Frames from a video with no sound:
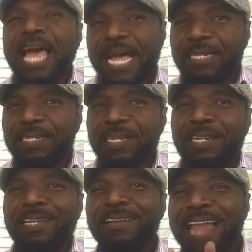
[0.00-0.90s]
at
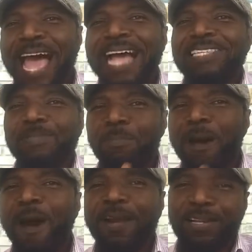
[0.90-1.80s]
the last
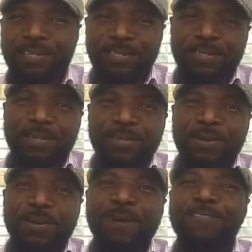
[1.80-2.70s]
marker
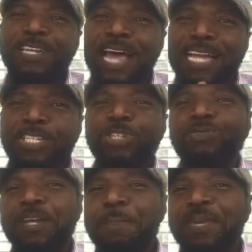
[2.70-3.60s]
of the
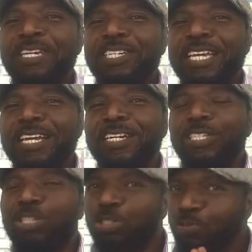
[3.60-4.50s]
Nigerian Pidgin
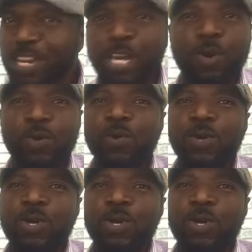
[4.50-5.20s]
English trio,